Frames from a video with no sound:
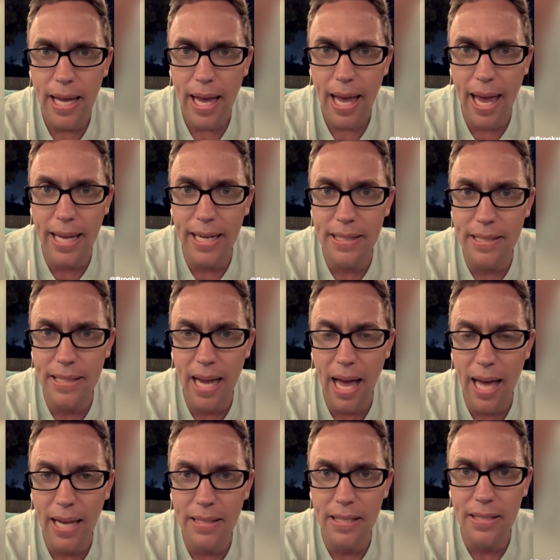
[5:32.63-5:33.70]
and it's
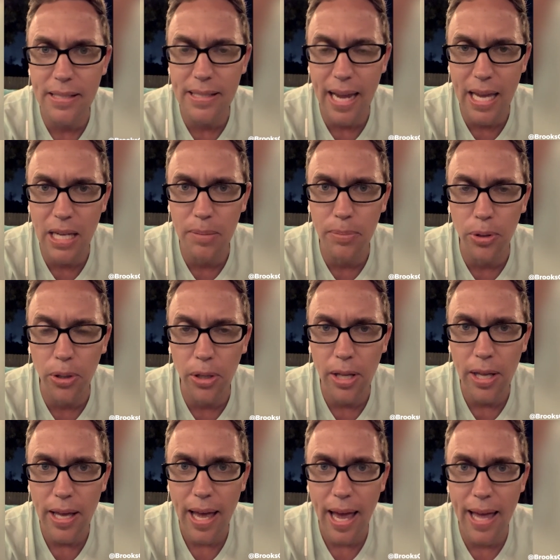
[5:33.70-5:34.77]
not sustainable.
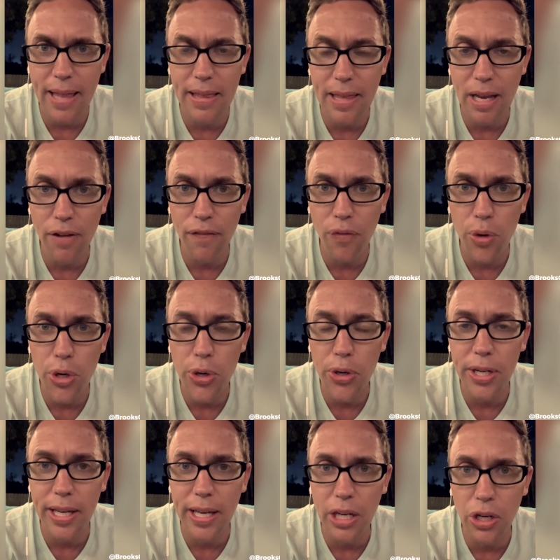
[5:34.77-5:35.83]
And therefore, you're
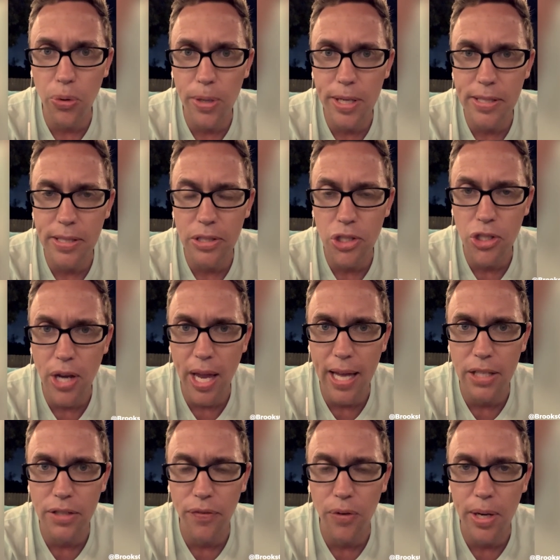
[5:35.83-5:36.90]
going to increase his
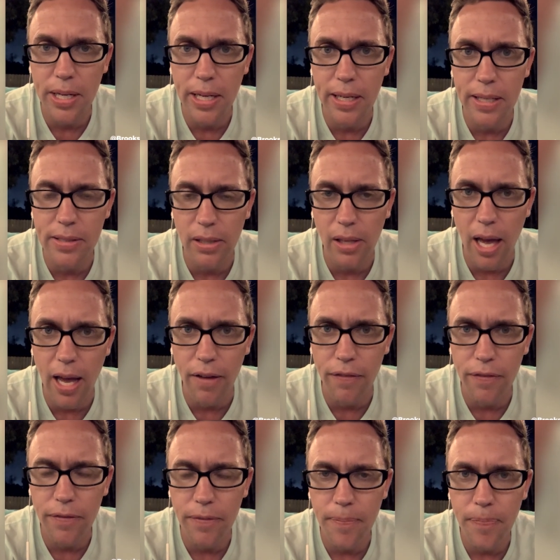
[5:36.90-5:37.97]
chance for ending his
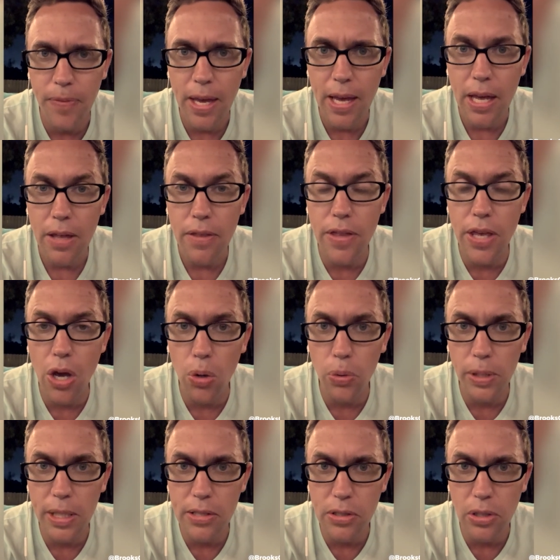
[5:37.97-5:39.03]
life. The
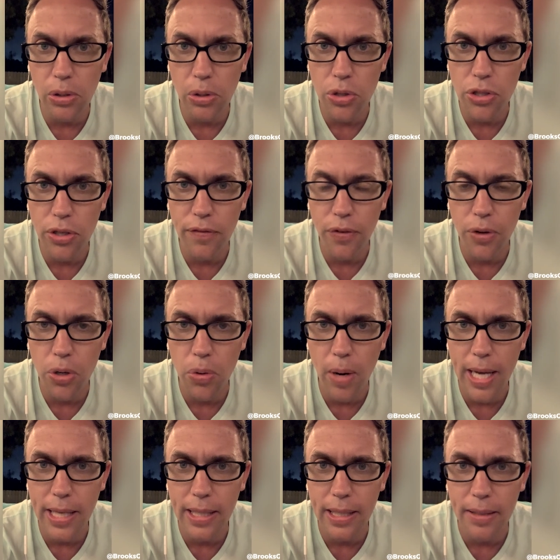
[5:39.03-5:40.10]
only solution for
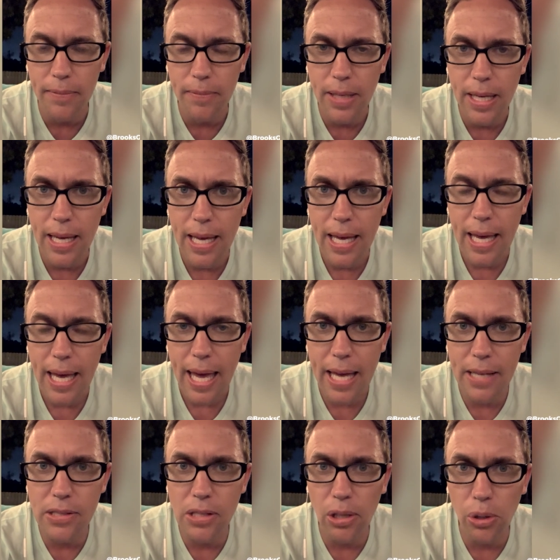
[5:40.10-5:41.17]
Quaden
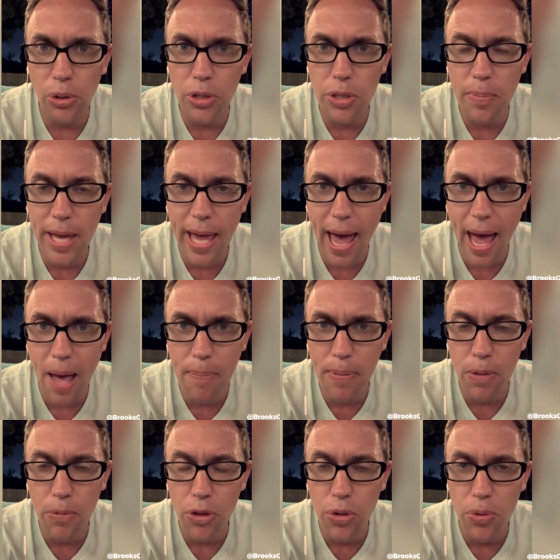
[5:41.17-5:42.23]
is to learn to be happy
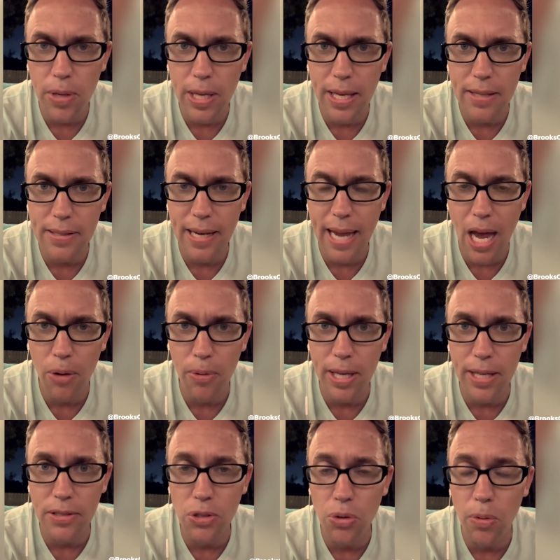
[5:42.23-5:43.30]
with who he is and how he
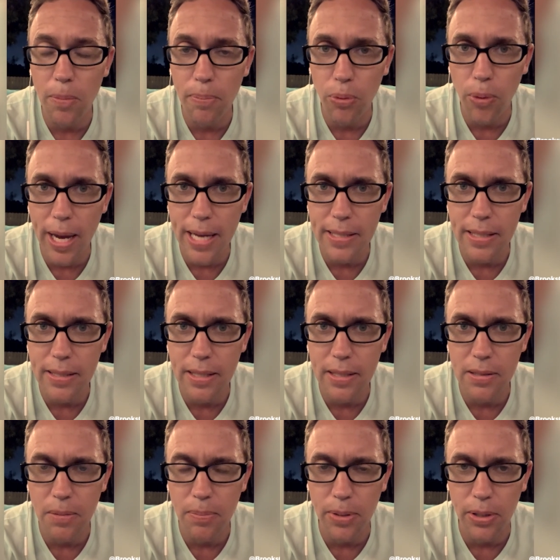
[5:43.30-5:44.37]
is, to embrace his
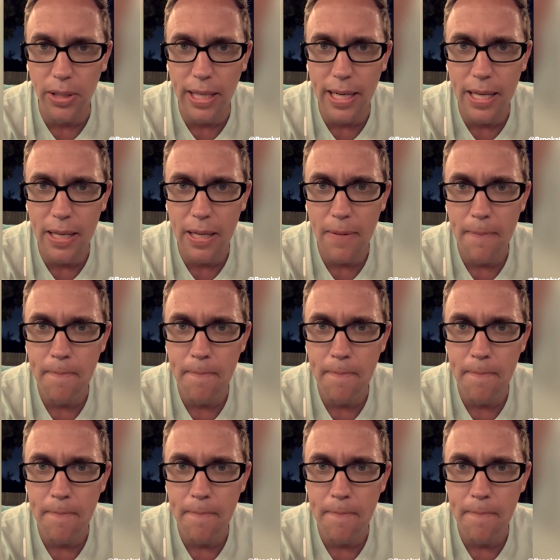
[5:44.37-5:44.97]
disability,